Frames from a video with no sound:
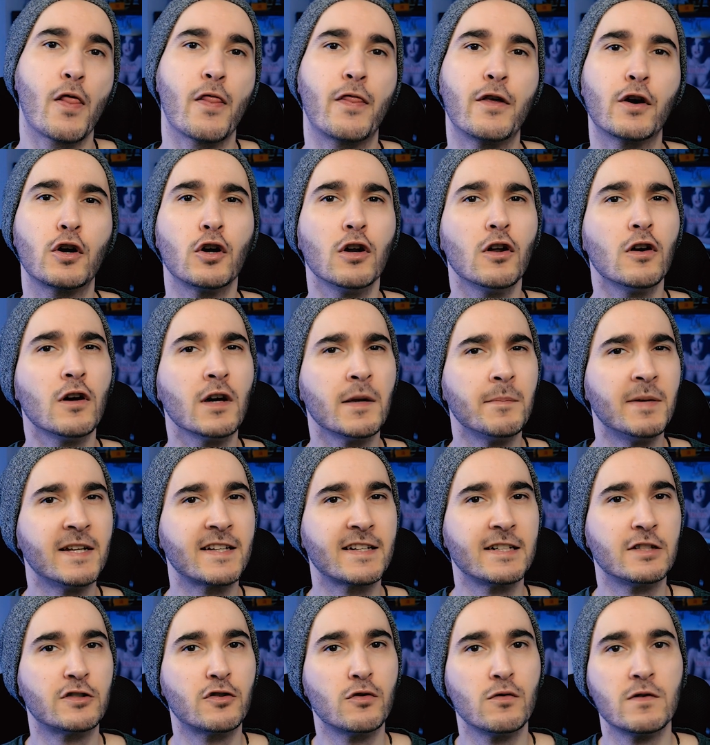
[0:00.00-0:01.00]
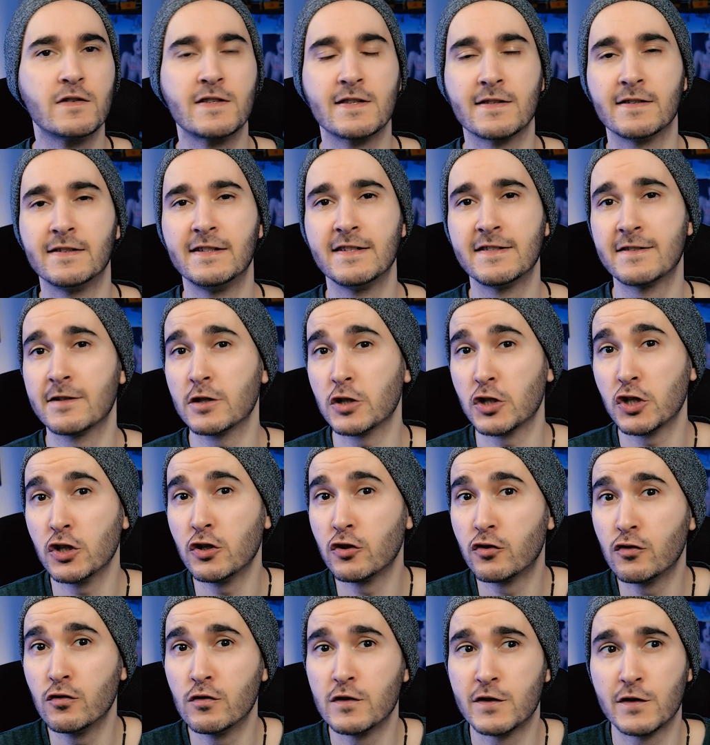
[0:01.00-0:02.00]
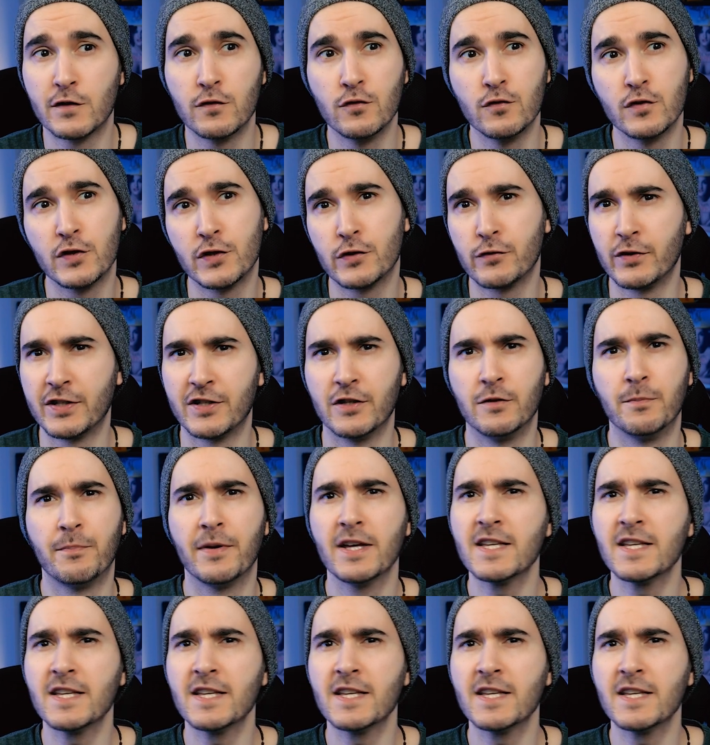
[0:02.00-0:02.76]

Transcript: The colorimetry tools, distortion tools to straighten